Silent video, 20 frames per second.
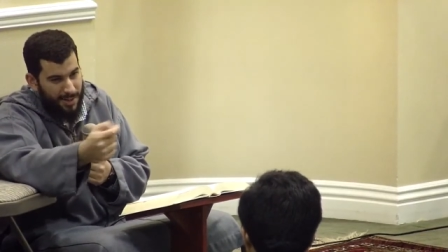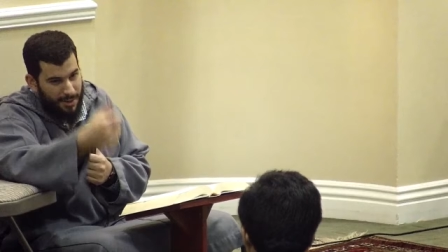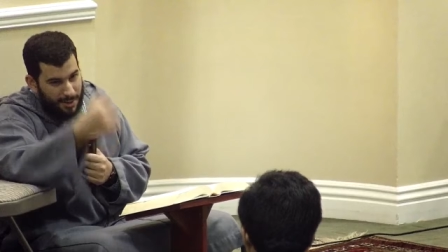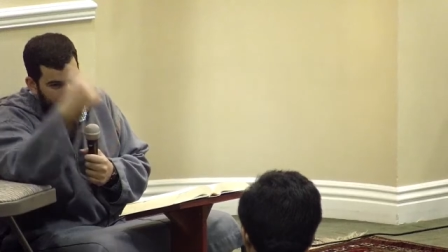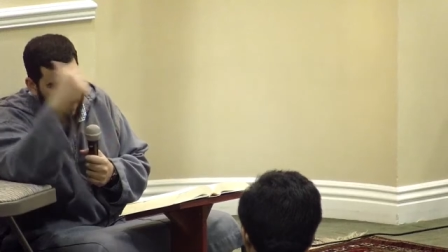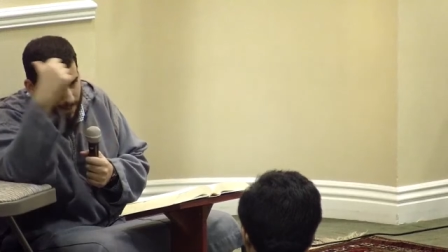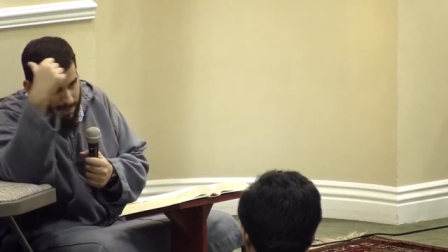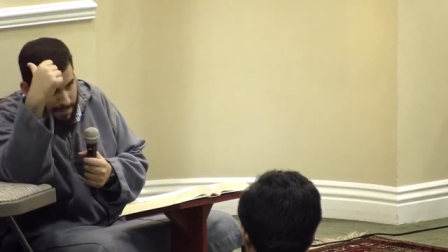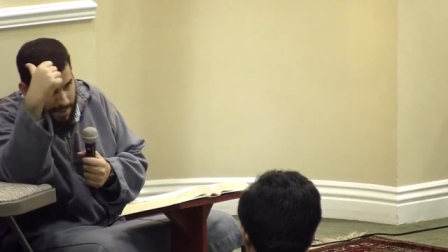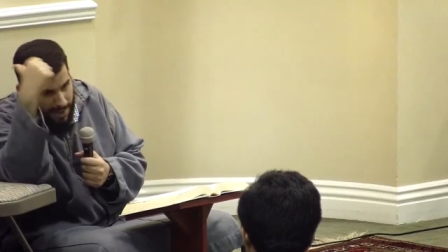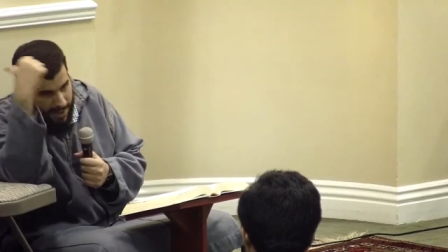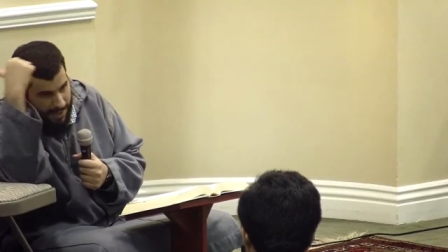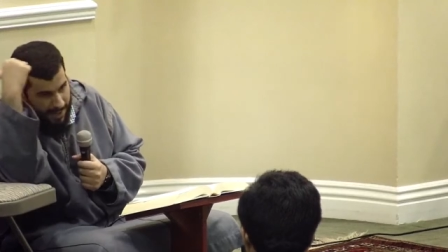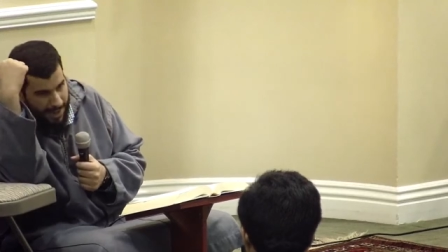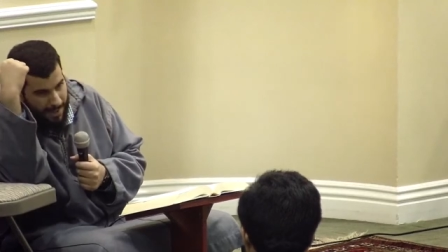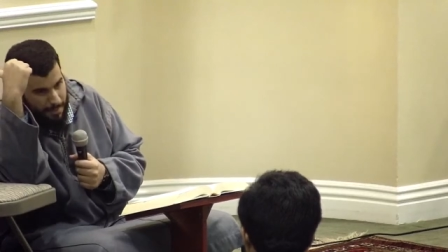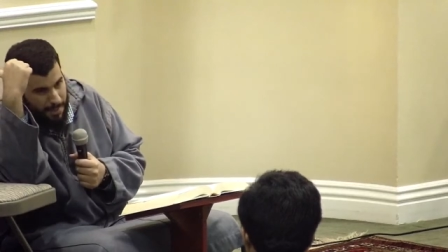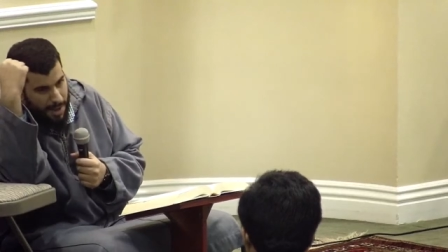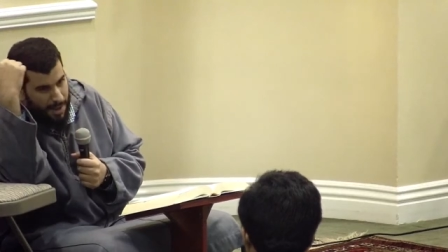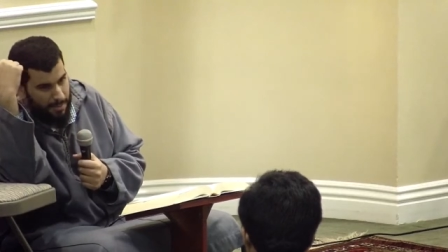from Al
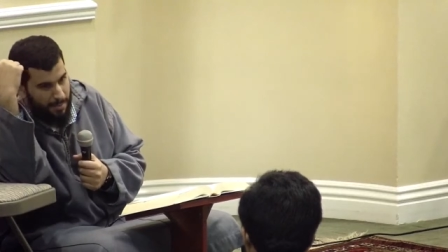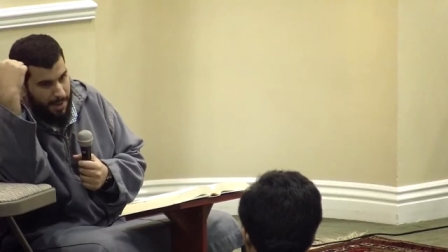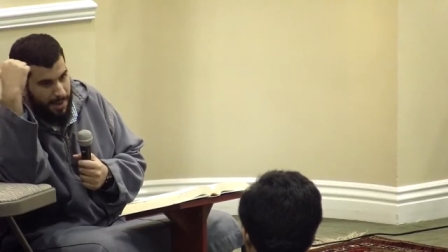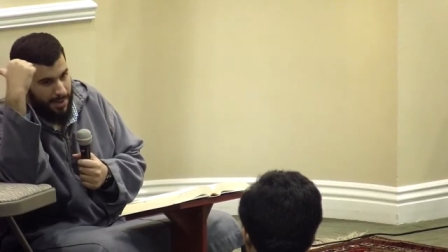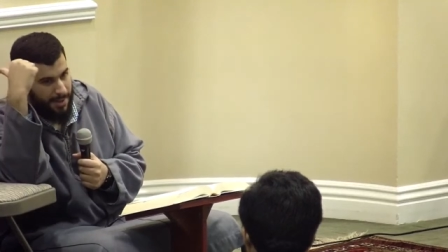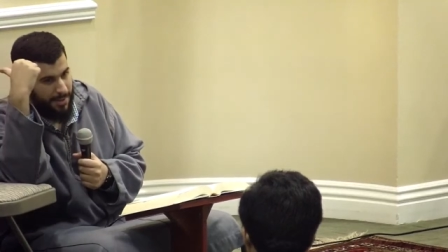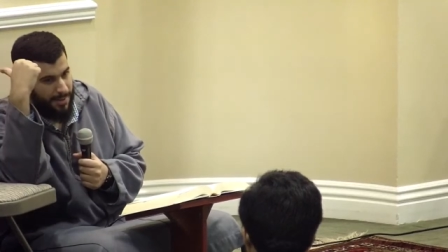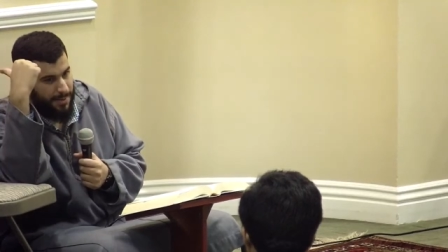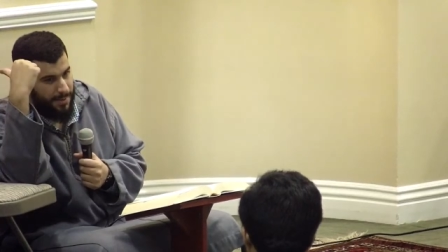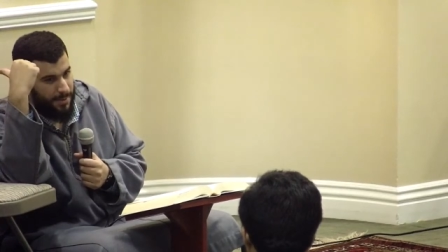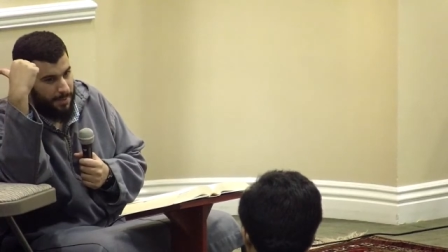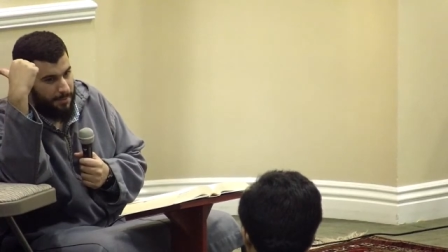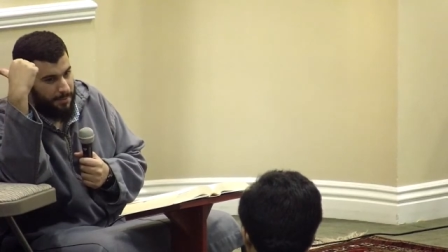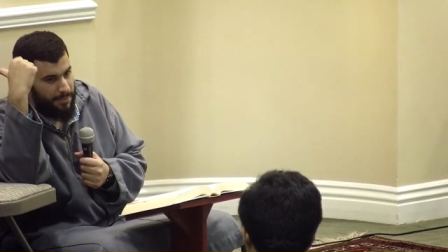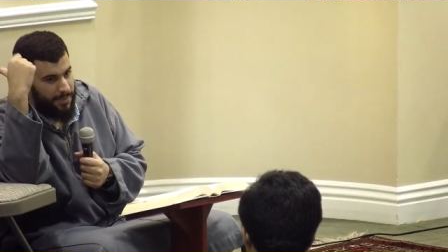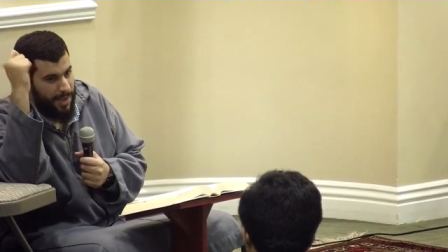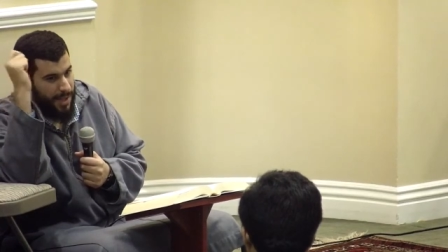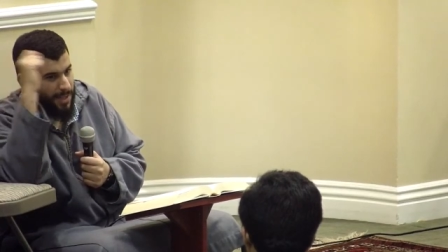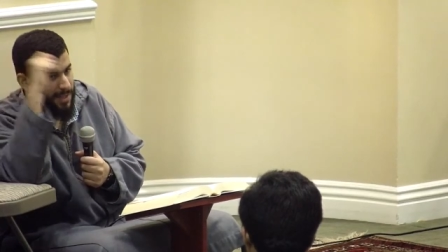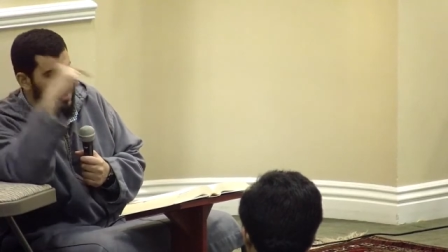Yamama
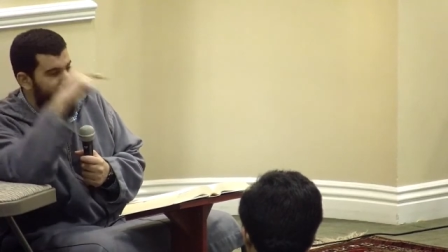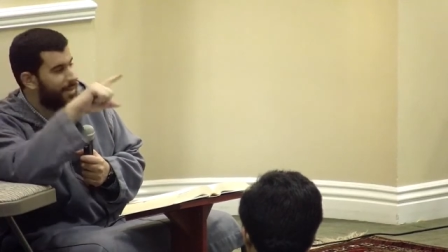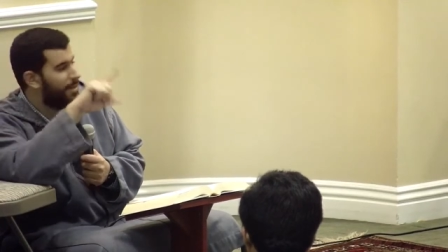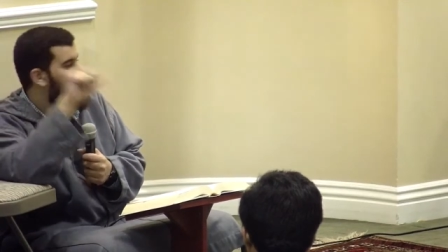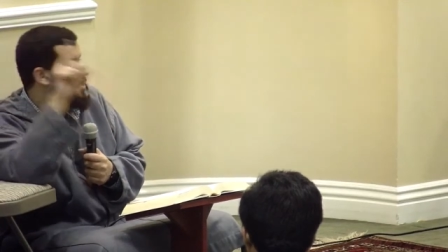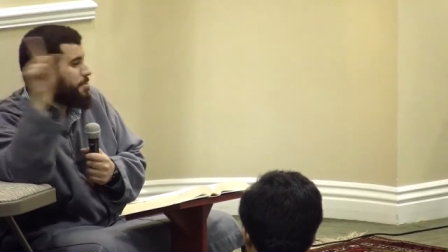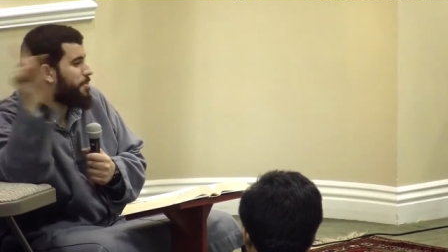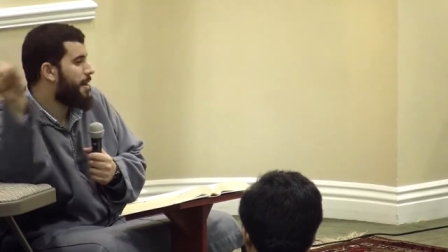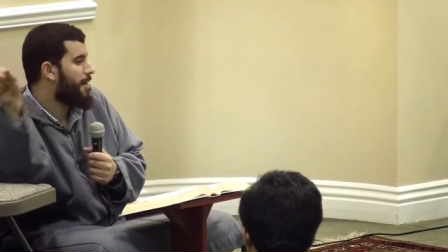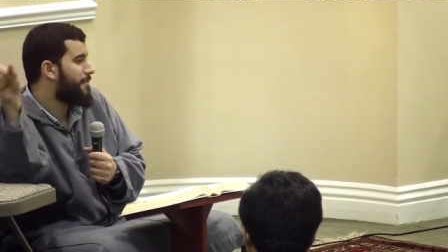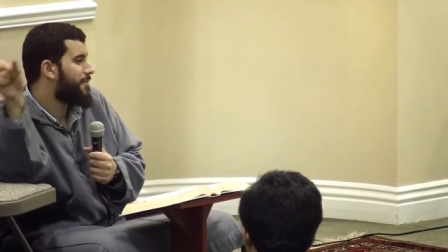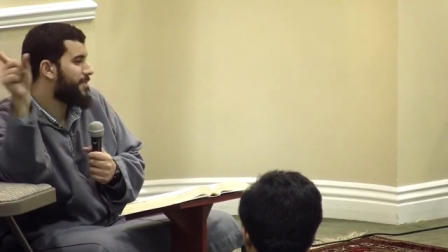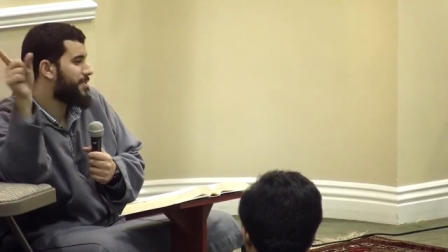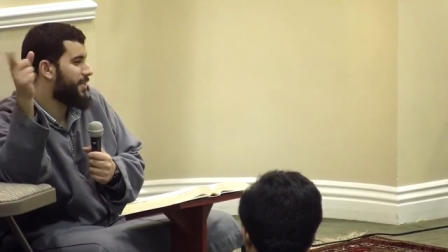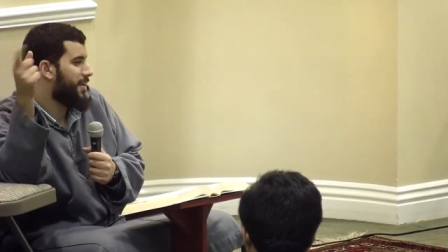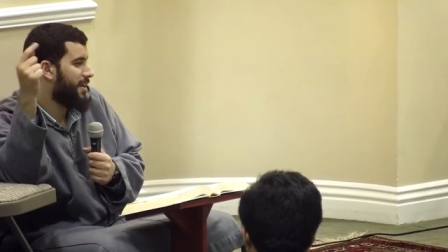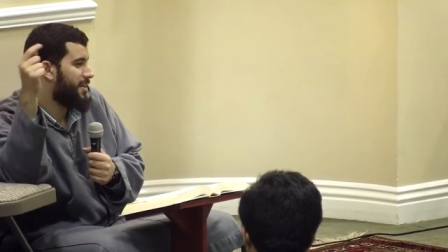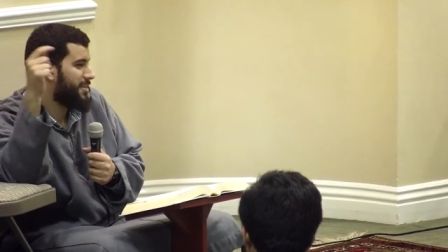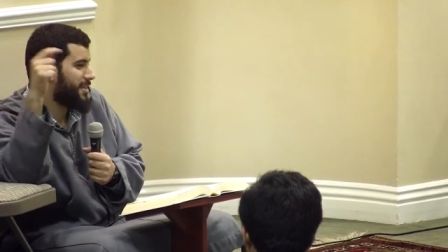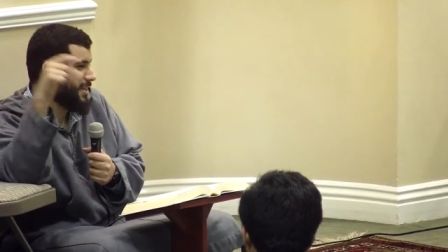until the Prophet
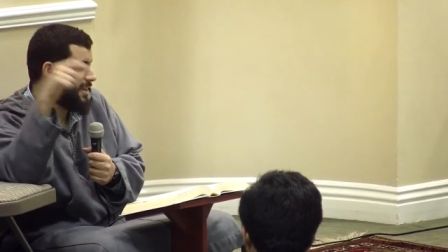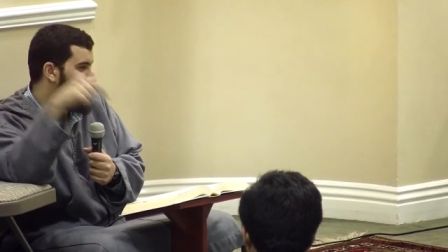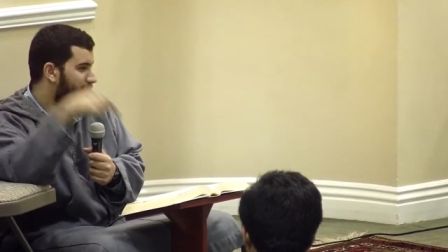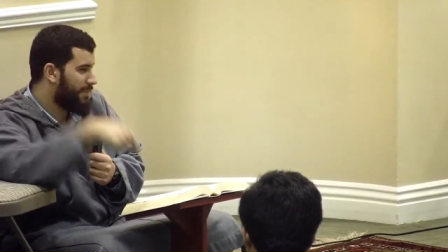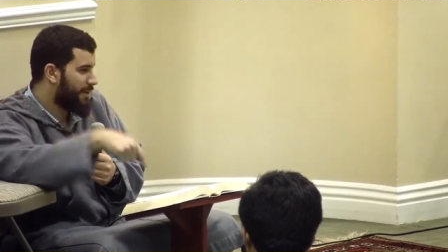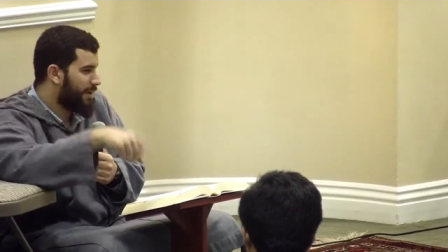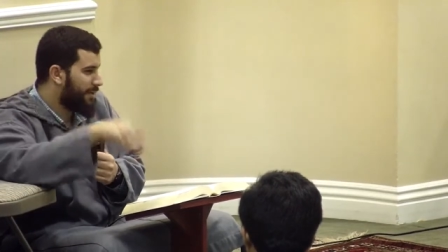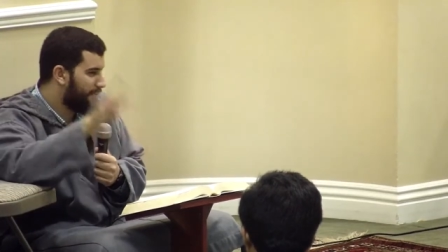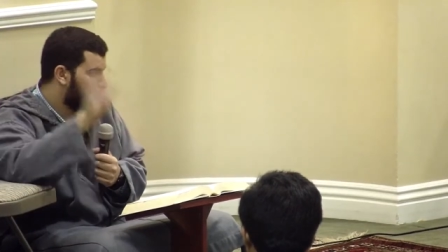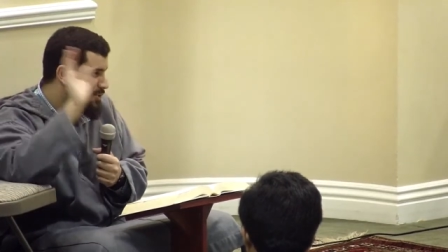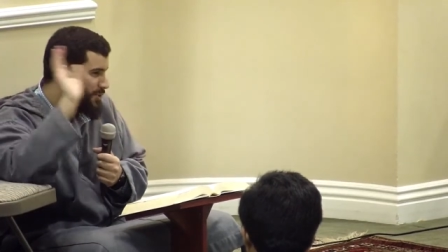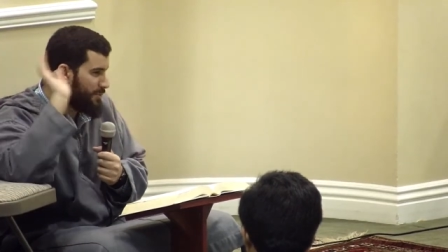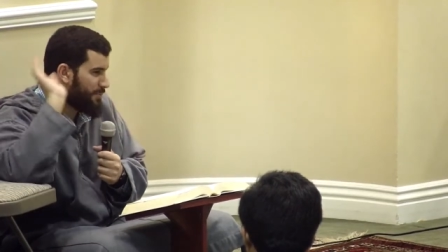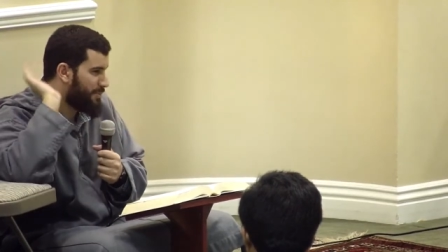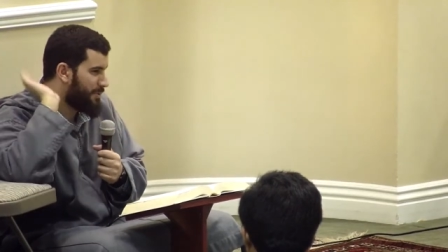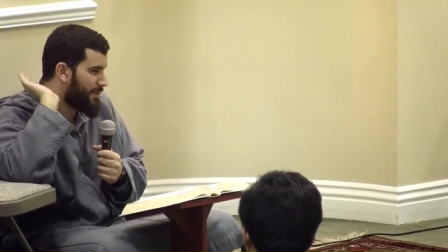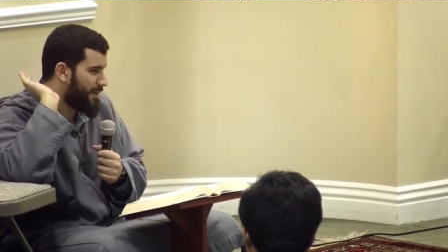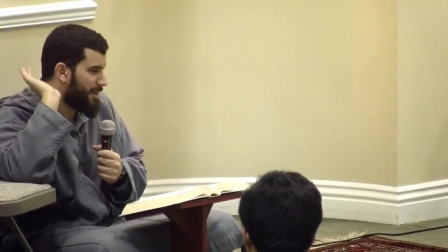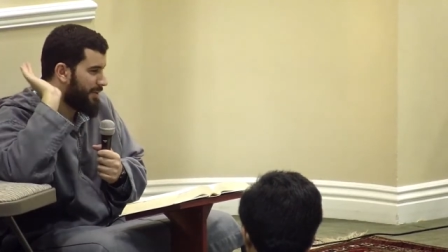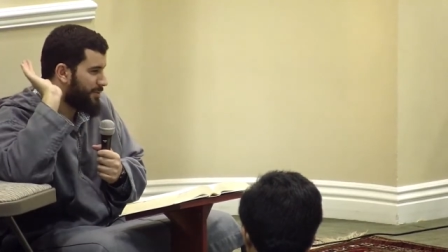gives you
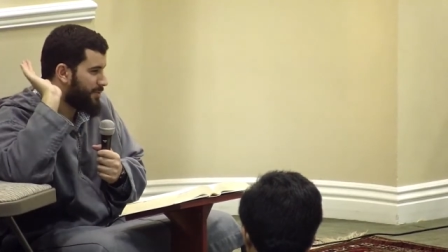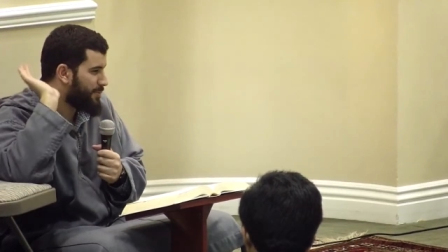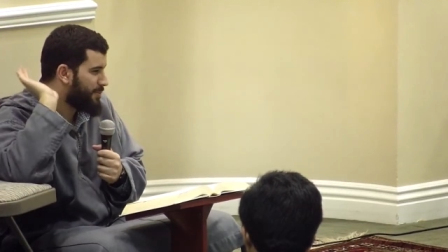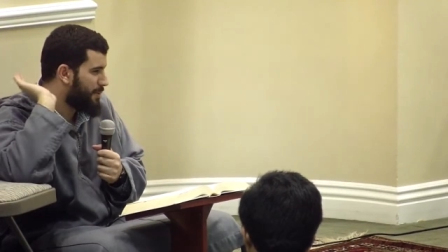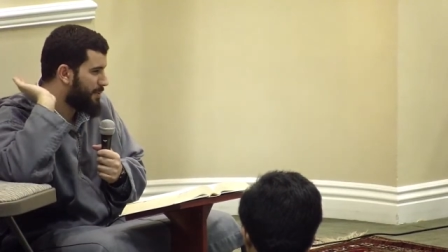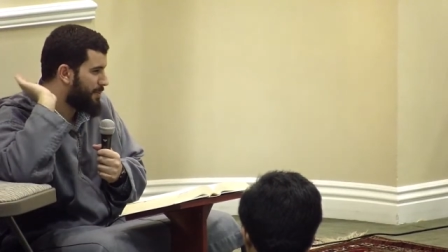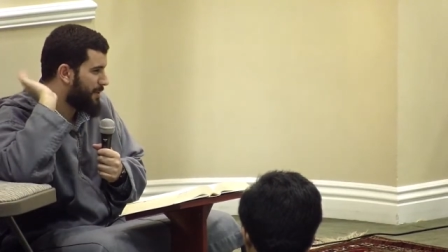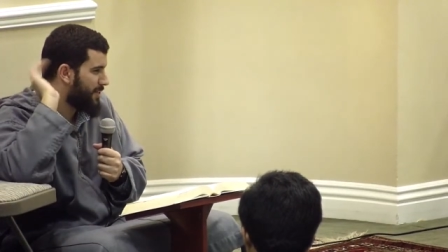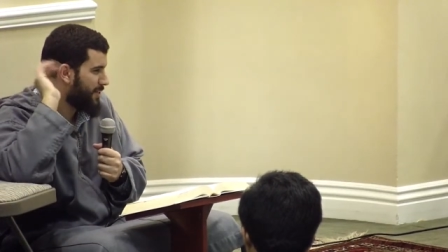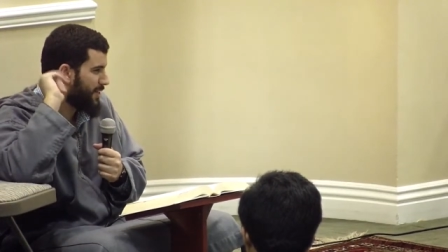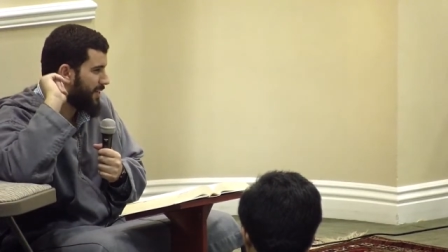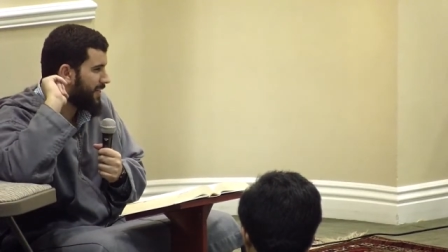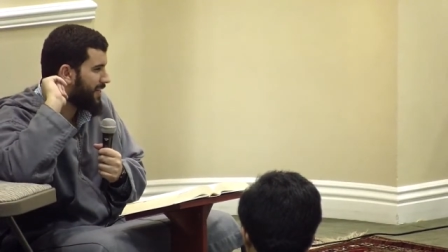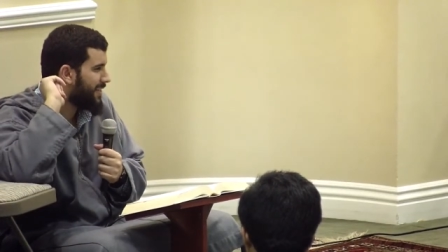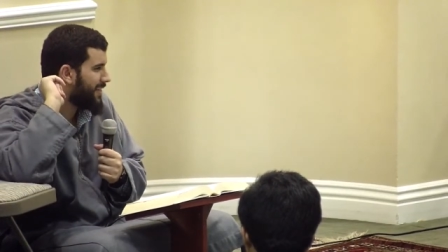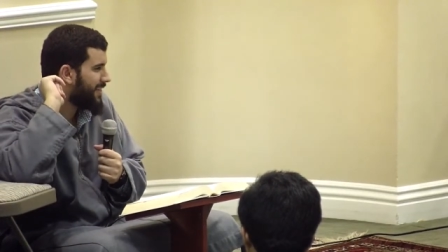gives permission